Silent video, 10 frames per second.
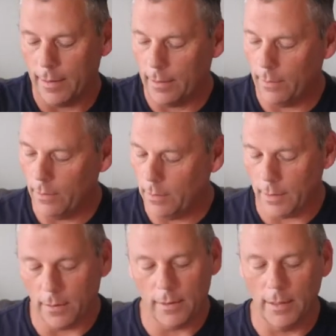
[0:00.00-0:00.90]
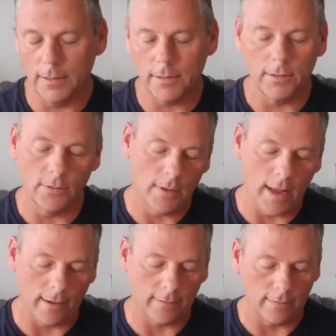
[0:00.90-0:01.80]
then the things to do
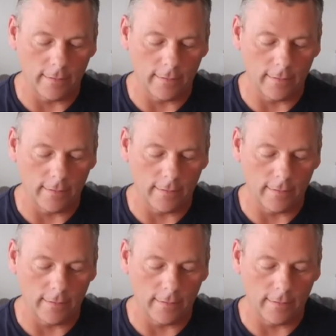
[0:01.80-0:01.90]
next.